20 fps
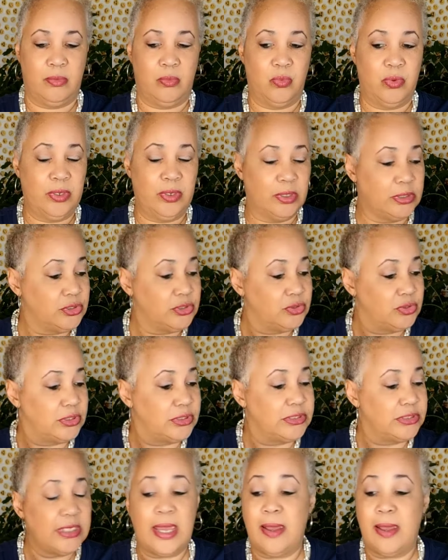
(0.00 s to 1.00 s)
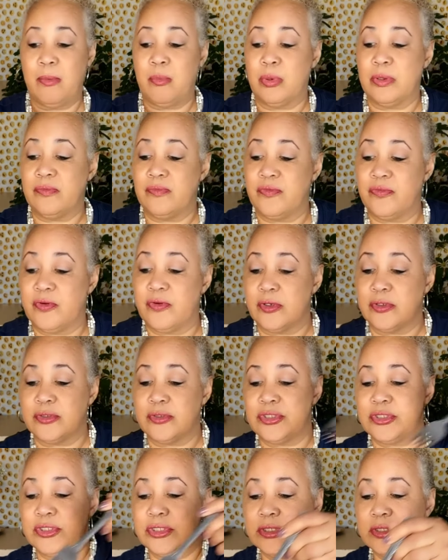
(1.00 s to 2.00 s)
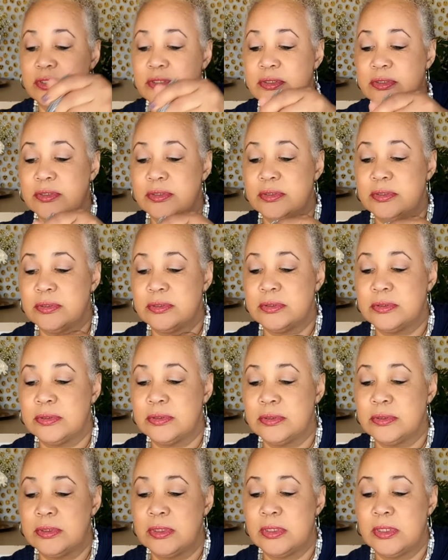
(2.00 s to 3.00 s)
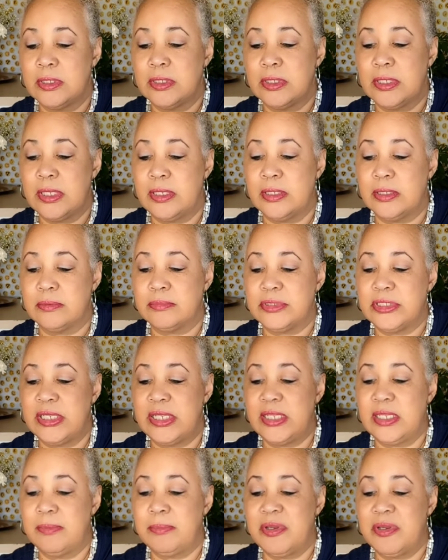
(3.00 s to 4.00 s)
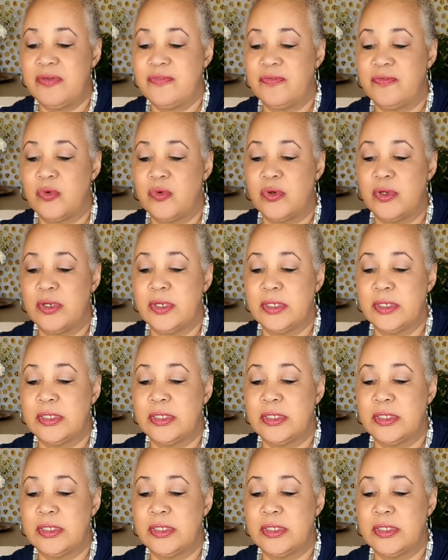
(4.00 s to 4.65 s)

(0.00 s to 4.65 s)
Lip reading: going to do the top one first. Okay, I'm taking my fork